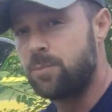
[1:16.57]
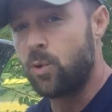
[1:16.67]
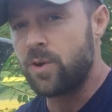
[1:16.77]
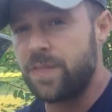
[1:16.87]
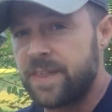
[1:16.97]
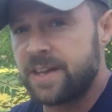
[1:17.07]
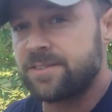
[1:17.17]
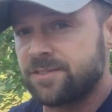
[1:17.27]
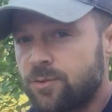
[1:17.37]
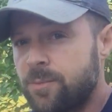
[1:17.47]
the important thing
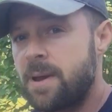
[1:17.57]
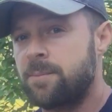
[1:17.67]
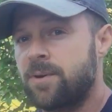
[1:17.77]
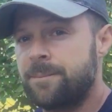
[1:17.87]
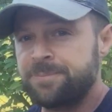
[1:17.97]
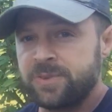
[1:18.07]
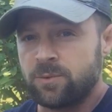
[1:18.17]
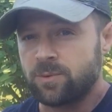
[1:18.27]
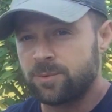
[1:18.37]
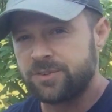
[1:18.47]
is to remember
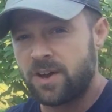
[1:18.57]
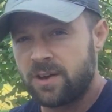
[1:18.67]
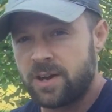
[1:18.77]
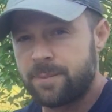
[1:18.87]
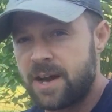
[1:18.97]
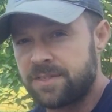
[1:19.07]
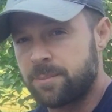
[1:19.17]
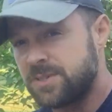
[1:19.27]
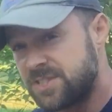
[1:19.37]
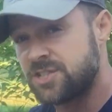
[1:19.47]
when we're talking about
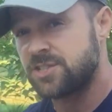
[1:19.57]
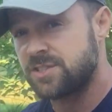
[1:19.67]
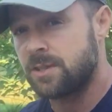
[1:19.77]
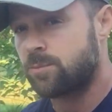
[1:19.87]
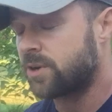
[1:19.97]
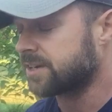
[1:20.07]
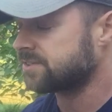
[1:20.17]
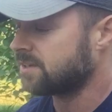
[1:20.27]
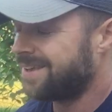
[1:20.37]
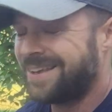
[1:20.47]
the positions of the
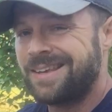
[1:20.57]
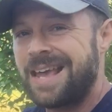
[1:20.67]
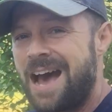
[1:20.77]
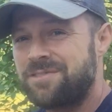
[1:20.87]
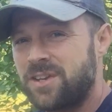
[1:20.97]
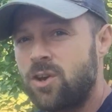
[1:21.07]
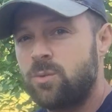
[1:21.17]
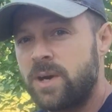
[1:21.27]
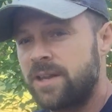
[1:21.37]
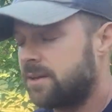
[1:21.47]
bricks, you have to know
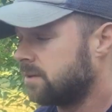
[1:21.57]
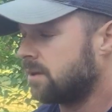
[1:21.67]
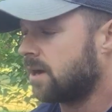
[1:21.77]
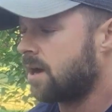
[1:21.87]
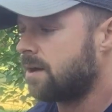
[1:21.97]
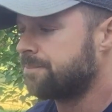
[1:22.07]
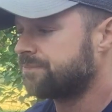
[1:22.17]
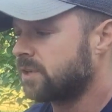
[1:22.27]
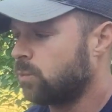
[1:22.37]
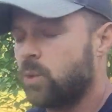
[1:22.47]

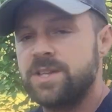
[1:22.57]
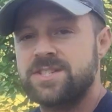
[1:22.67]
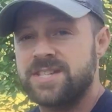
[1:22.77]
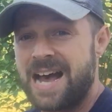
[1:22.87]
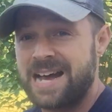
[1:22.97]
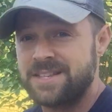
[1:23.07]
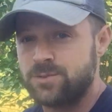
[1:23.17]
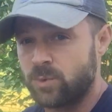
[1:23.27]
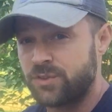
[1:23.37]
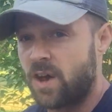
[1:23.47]
what
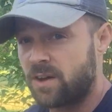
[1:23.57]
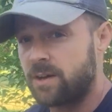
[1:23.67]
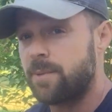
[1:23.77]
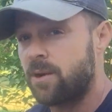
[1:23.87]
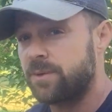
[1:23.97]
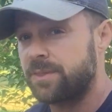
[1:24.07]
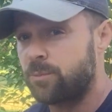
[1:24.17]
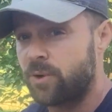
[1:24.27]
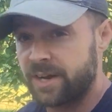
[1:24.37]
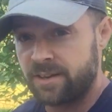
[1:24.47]
sides we're talking about with the
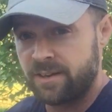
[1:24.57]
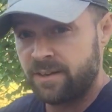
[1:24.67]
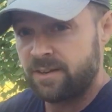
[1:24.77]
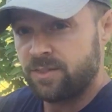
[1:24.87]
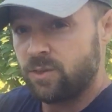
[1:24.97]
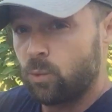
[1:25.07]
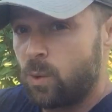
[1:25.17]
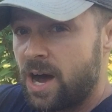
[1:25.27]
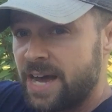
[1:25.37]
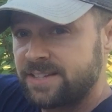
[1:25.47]
brick. The
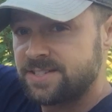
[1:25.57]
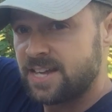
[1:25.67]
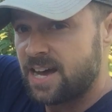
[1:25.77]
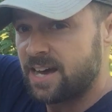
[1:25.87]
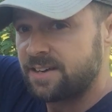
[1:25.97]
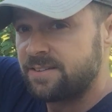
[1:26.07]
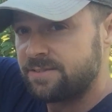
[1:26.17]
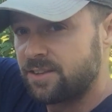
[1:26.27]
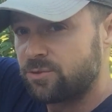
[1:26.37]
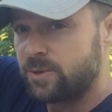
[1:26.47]
wide side,
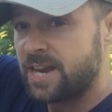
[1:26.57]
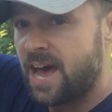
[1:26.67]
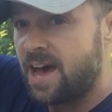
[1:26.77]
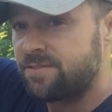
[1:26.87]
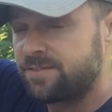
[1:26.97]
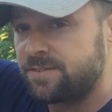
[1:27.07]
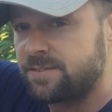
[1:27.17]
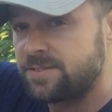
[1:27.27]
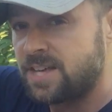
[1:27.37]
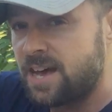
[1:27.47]
the 3.5
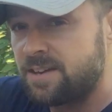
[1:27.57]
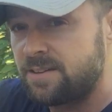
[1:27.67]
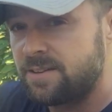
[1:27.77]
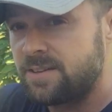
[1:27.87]
side,